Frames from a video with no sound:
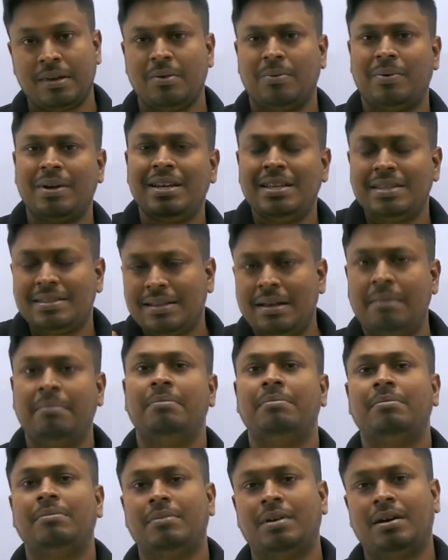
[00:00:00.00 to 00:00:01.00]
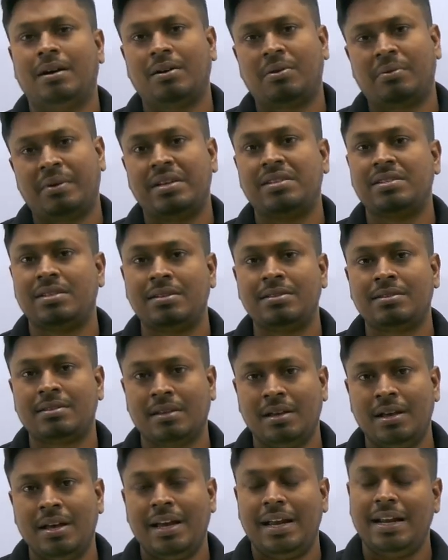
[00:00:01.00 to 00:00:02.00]
Only some
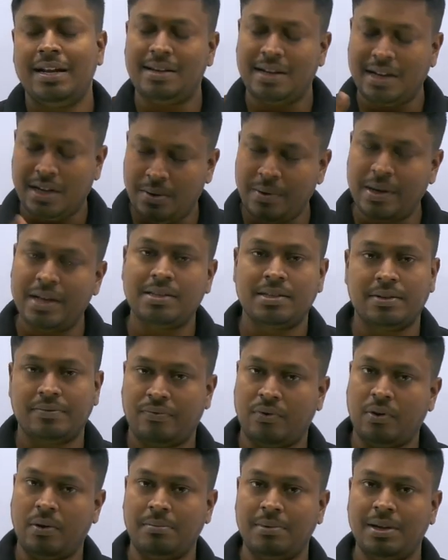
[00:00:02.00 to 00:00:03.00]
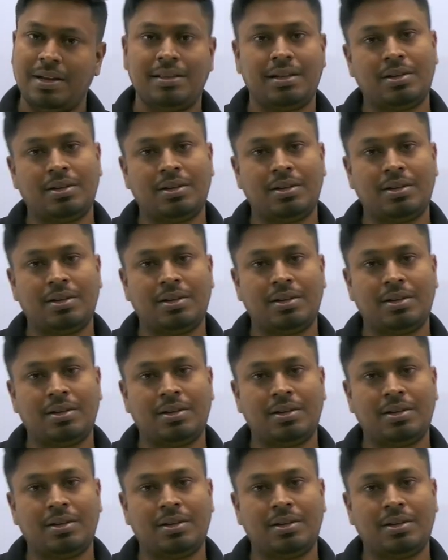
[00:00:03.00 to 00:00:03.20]
questions, it requires a formula,